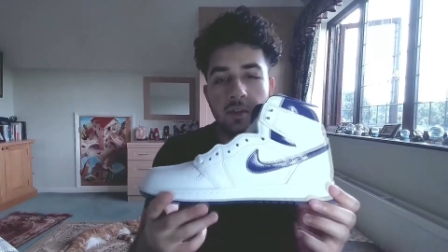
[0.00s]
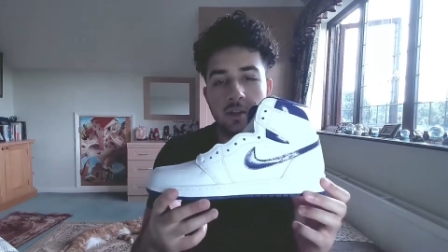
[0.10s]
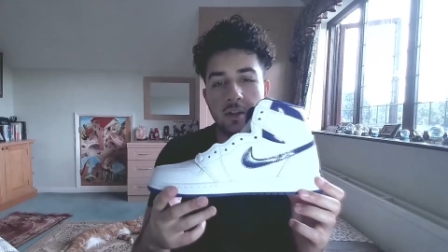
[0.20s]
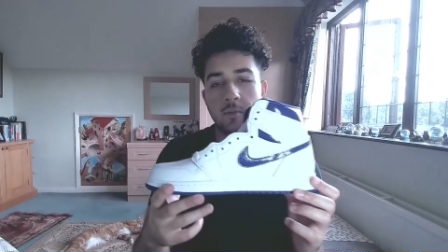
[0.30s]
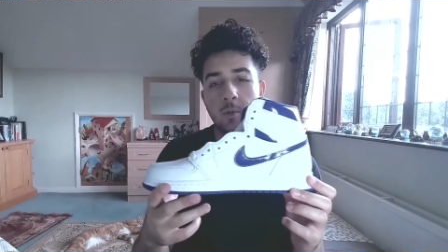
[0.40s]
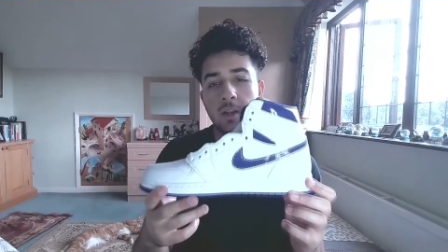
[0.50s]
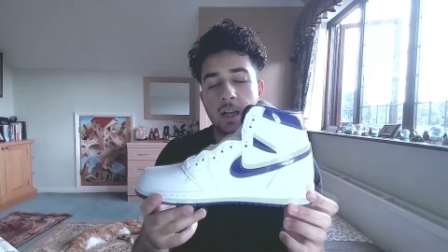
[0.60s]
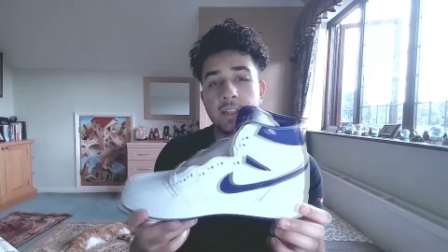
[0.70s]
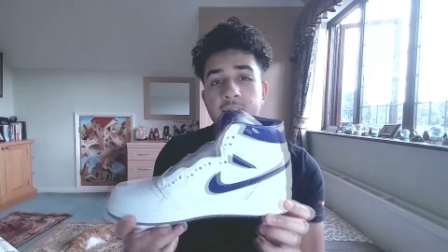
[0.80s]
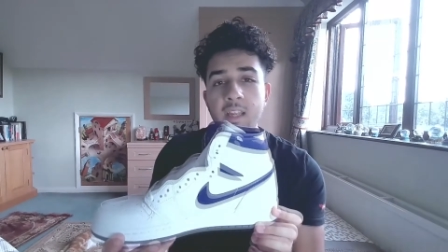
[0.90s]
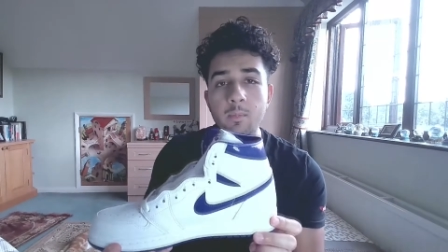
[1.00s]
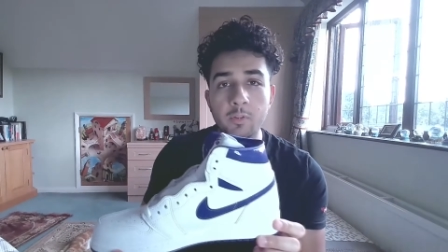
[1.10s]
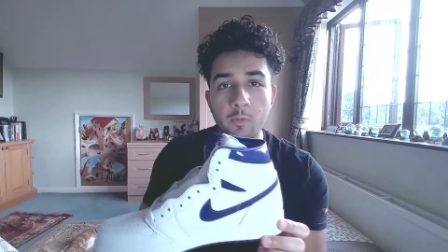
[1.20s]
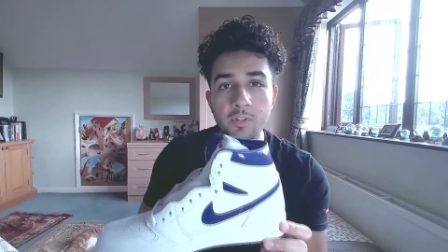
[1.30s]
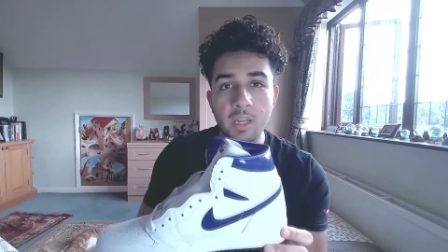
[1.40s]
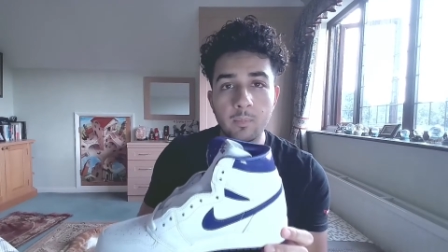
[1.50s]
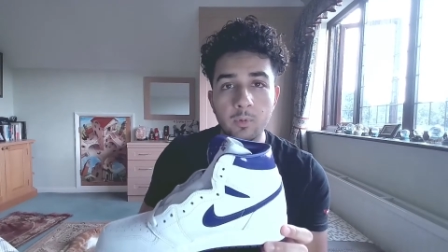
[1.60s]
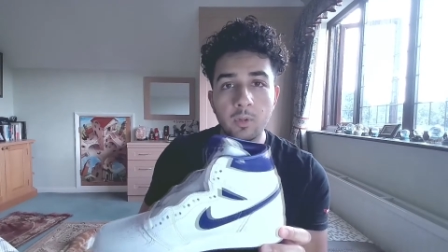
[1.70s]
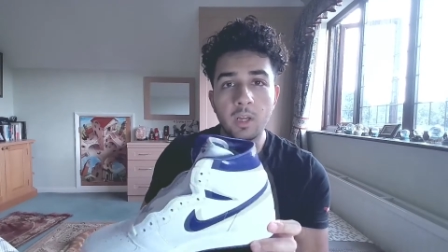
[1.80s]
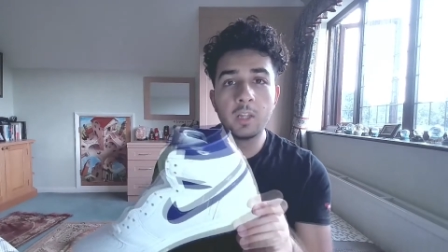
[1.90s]
Like the zebras, for
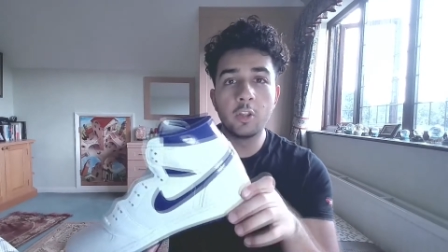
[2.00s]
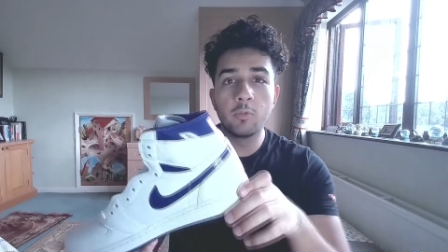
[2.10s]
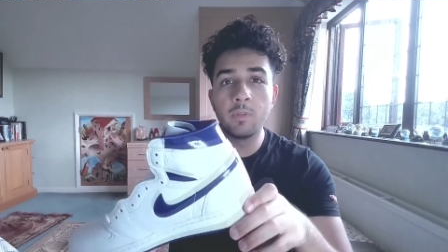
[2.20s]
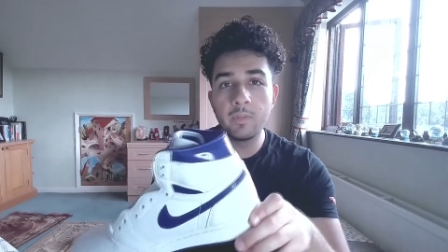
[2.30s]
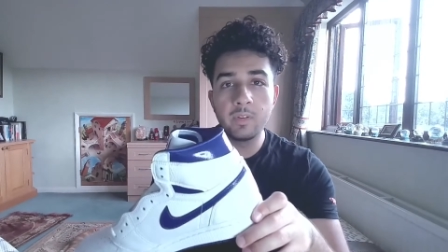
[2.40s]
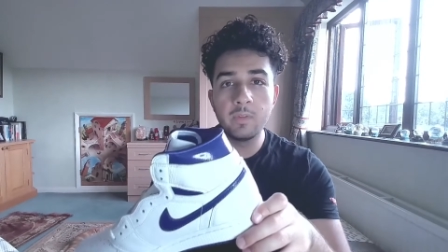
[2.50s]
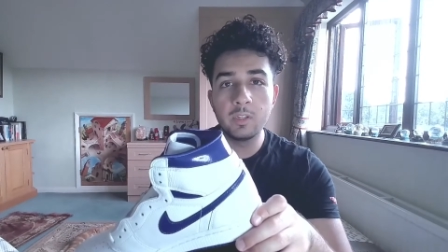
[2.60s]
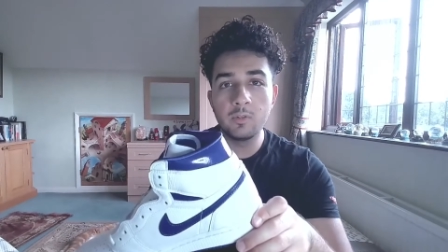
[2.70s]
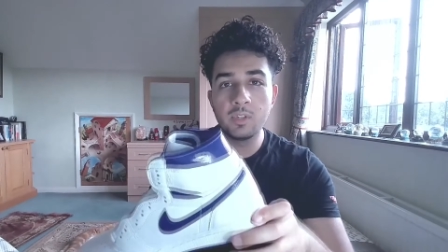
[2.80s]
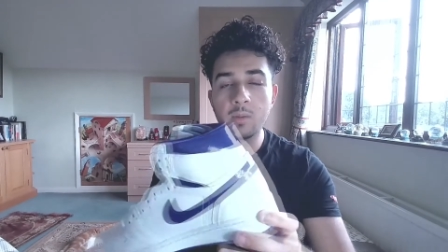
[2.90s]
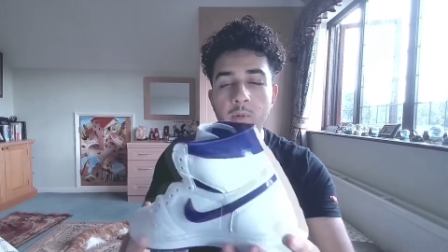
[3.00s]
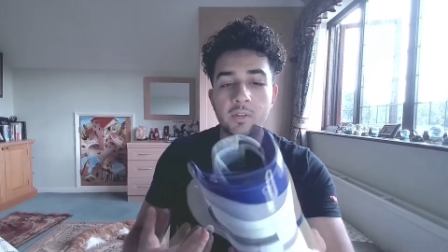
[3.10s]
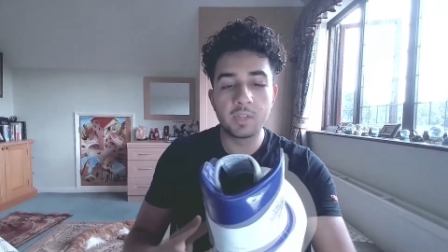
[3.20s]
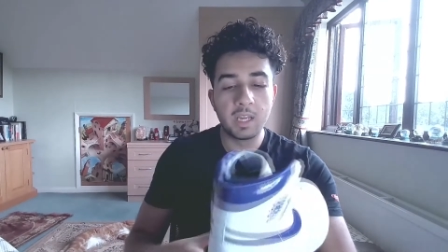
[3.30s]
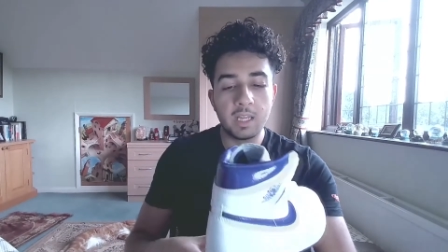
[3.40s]
example, the 350 V2 zebras,